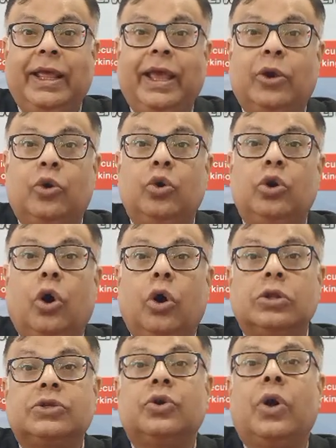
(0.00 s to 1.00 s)
they could
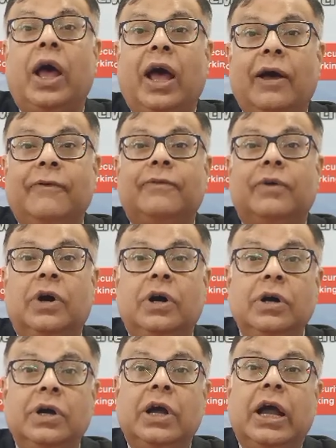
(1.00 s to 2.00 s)
also have
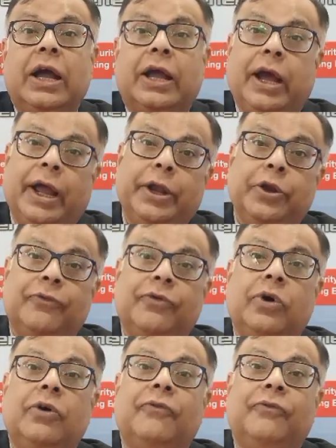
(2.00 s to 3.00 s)
a kind of
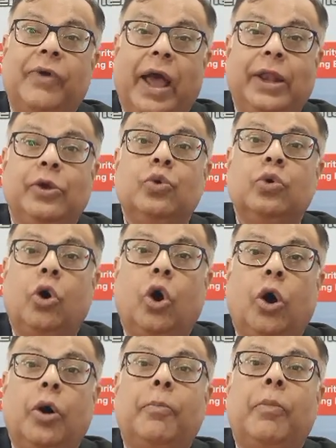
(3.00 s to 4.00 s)
a value
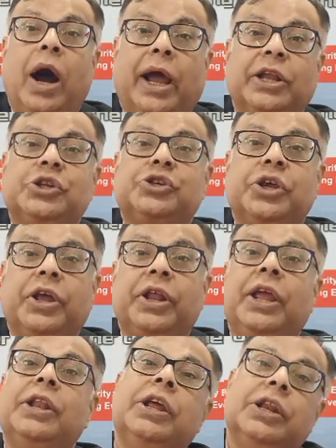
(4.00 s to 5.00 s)
or market share
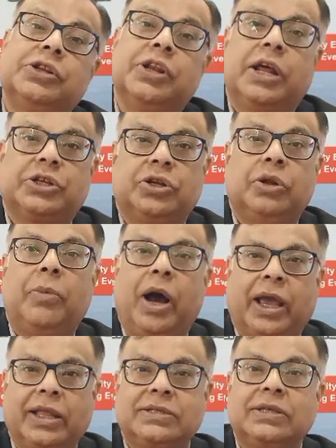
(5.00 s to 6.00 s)
in international
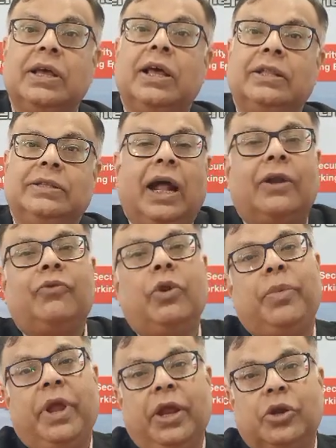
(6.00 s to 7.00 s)
markets. That
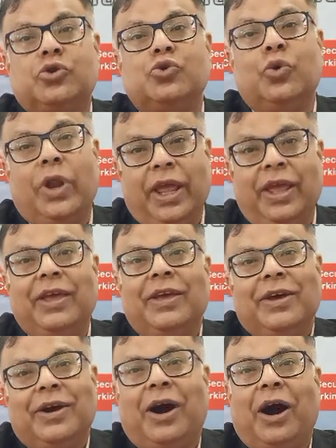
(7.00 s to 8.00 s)
will be truly
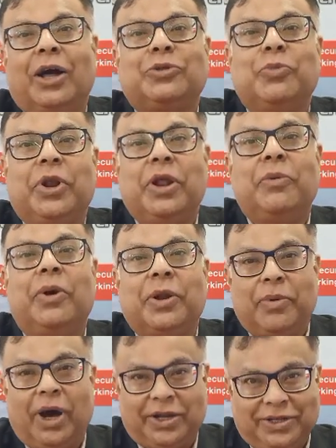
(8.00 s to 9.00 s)
Atmanirbhar
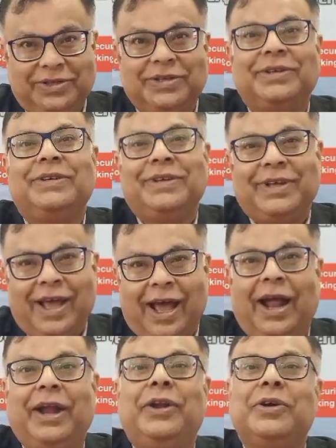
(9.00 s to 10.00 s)
Bharat
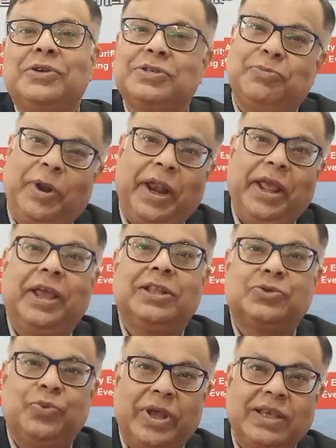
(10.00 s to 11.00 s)
and spreading
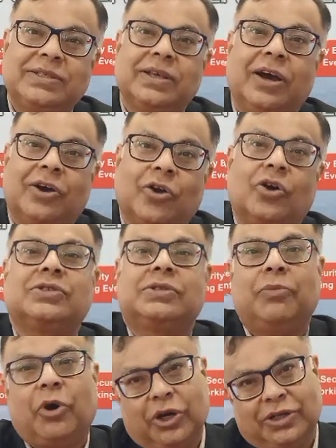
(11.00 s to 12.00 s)
its wings across
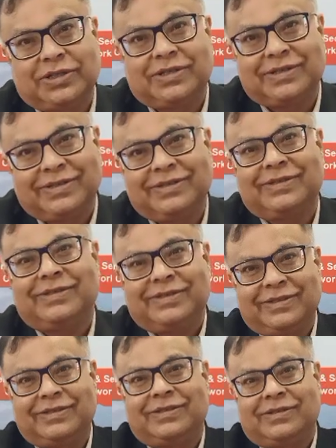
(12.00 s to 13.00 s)
the borders. Right,